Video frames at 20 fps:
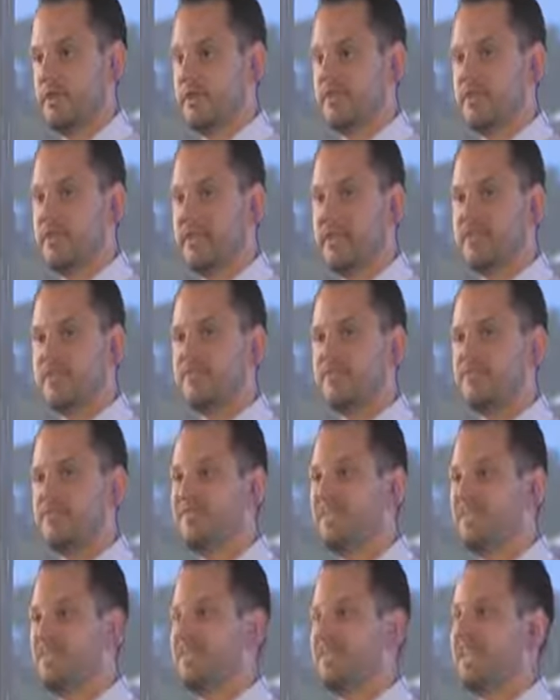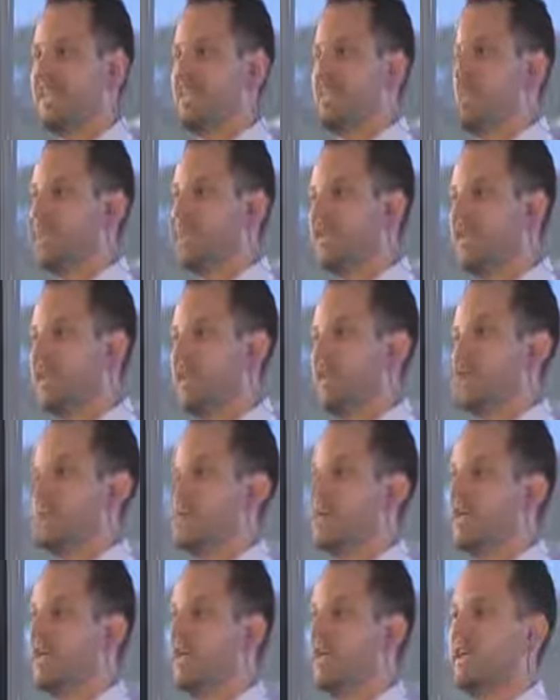Today, there's 15 million
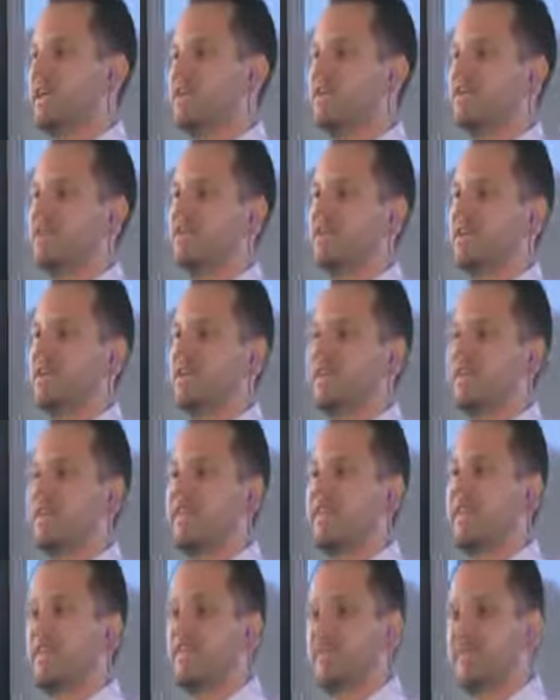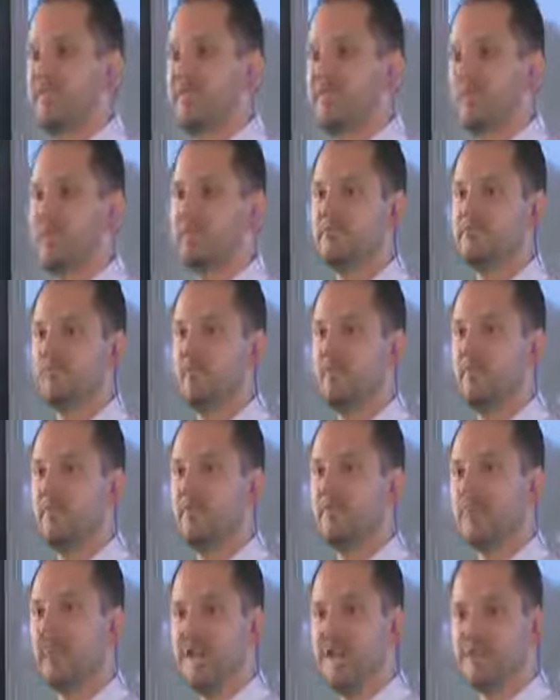Americans that are living
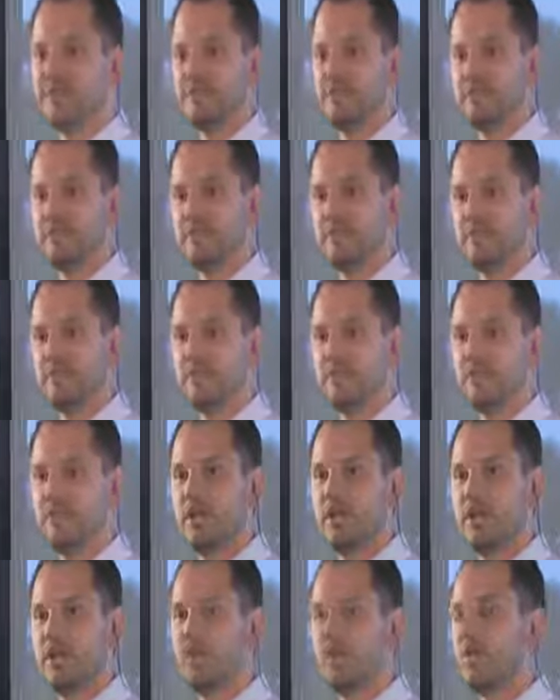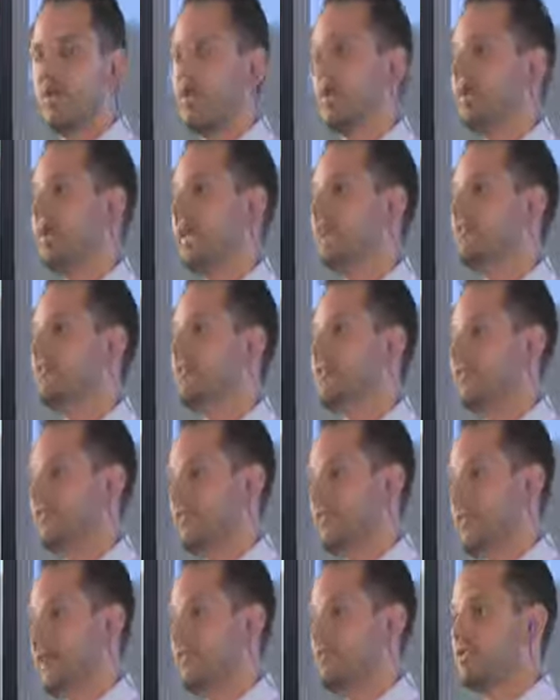with cancer or cancer
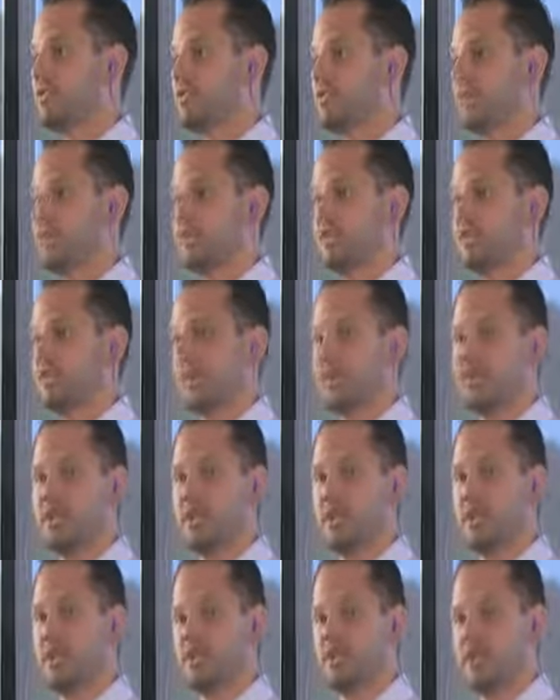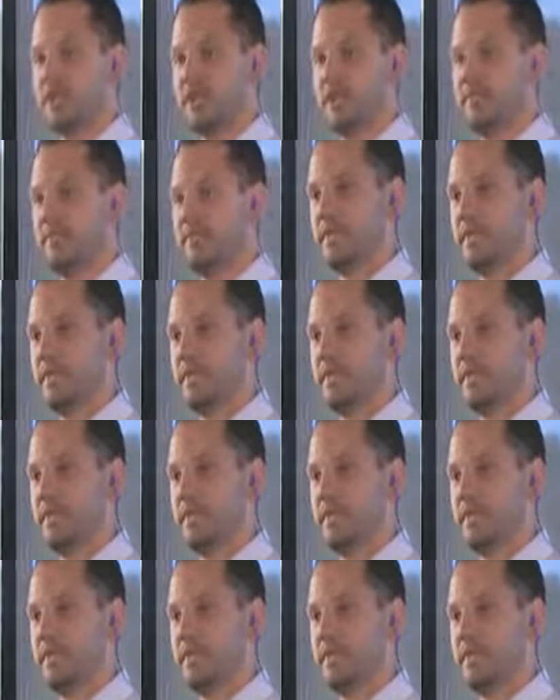survivors just in this country.